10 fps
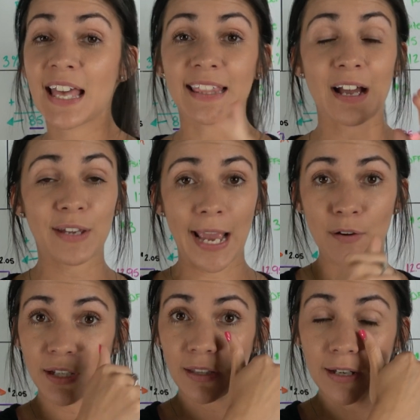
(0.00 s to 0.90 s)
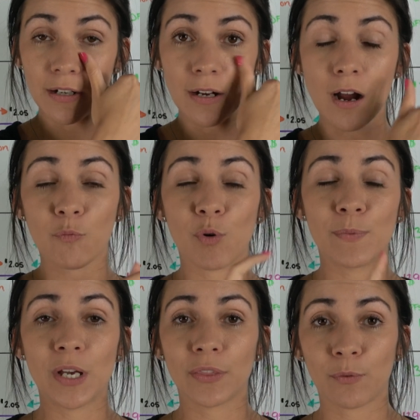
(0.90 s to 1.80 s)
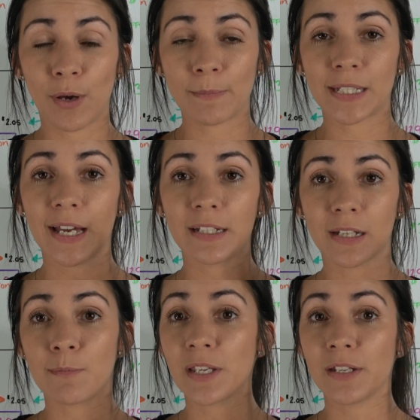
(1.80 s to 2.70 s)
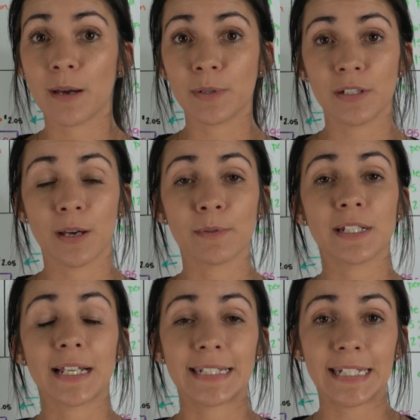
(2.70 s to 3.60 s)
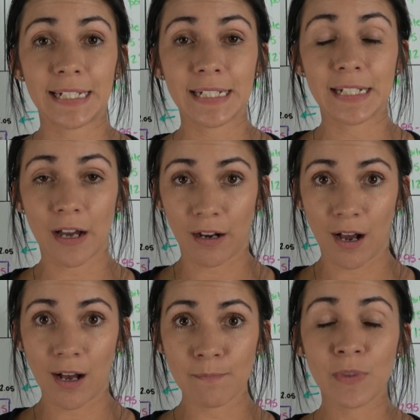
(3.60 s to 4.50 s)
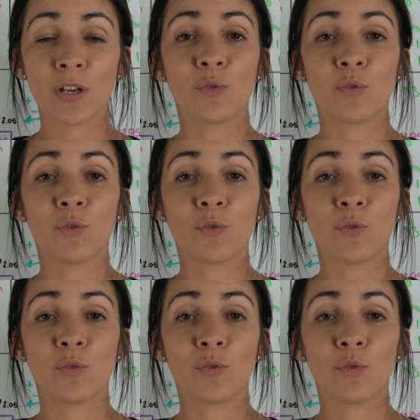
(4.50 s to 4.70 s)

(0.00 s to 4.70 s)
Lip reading: That calculator will be on the website, www.zindy.com.